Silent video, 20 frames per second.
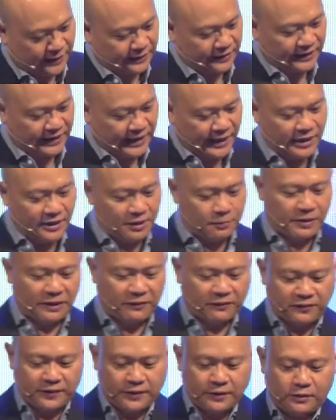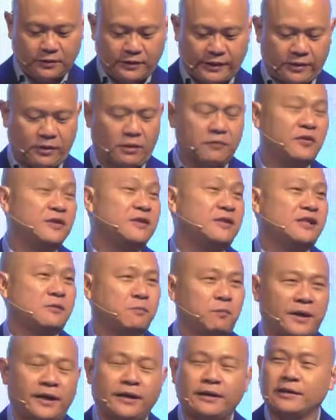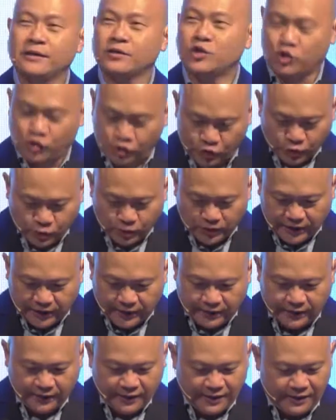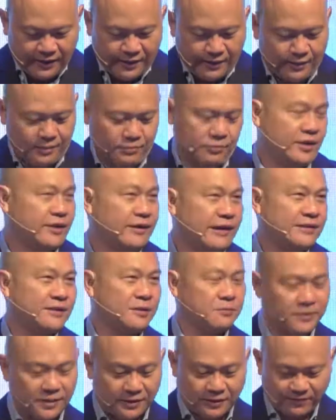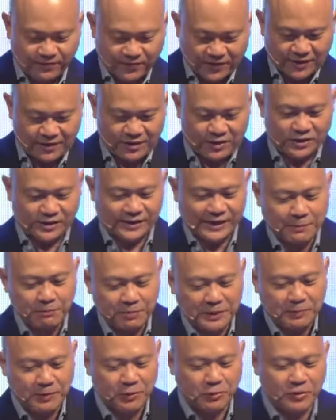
gay debate feel and often display is truly regrettable. Some people were